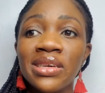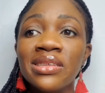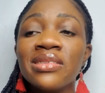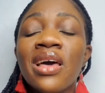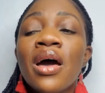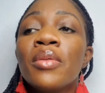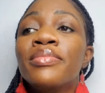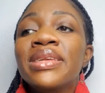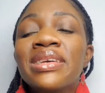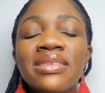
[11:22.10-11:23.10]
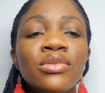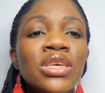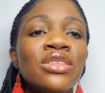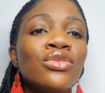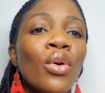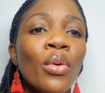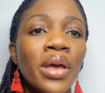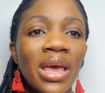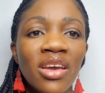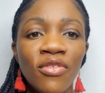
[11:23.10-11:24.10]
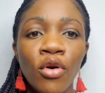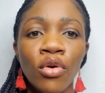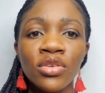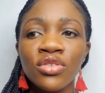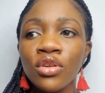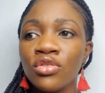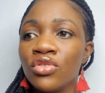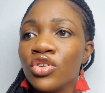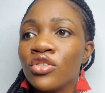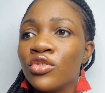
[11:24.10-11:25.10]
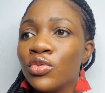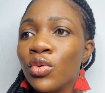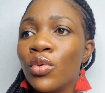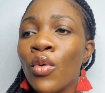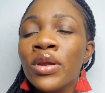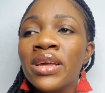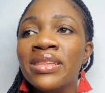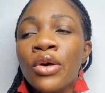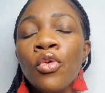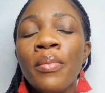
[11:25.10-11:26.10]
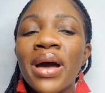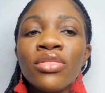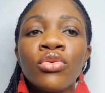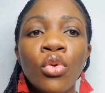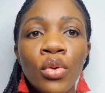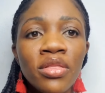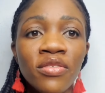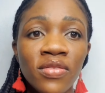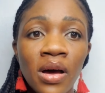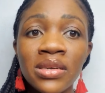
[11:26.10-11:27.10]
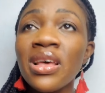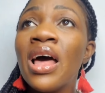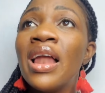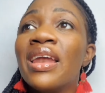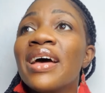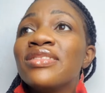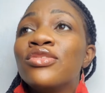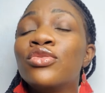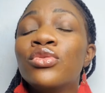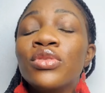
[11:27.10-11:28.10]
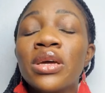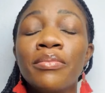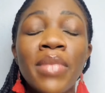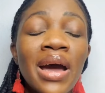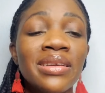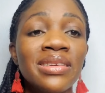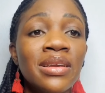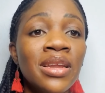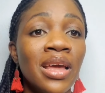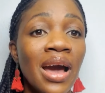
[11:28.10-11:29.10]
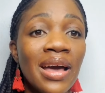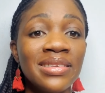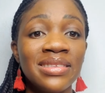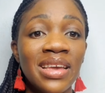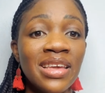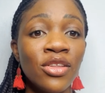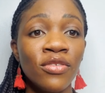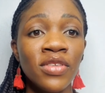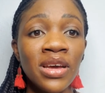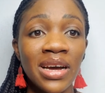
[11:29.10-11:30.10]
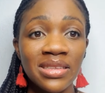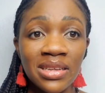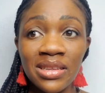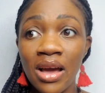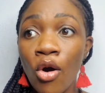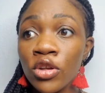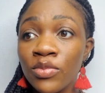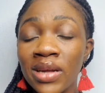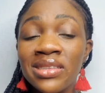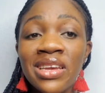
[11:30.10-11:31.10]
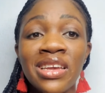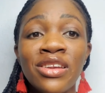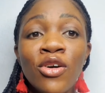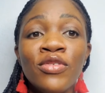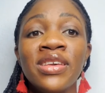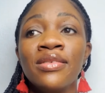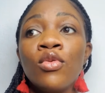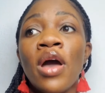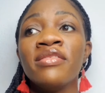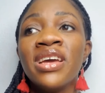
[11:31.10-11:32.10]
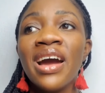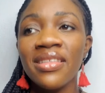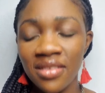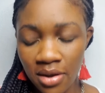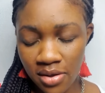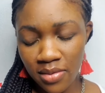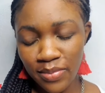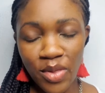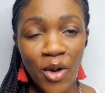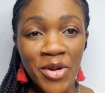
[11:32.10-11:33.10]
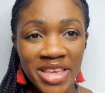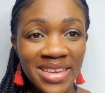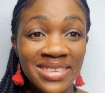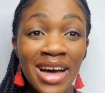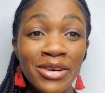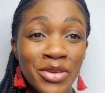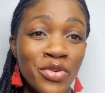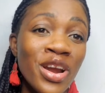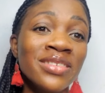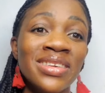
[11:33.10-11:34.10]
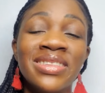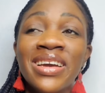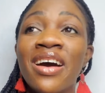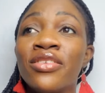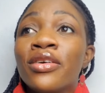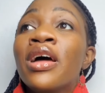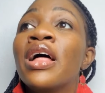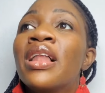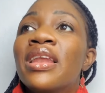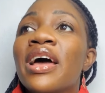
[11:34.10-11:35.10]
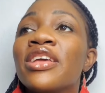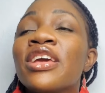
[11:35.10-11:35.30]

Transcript: yes please it's okay for us not to just do only the woman throwing the flowers let's do the man the guys taking off the gutter the husband taking off his wife's gutter okay is that how they pronounce it the gutter like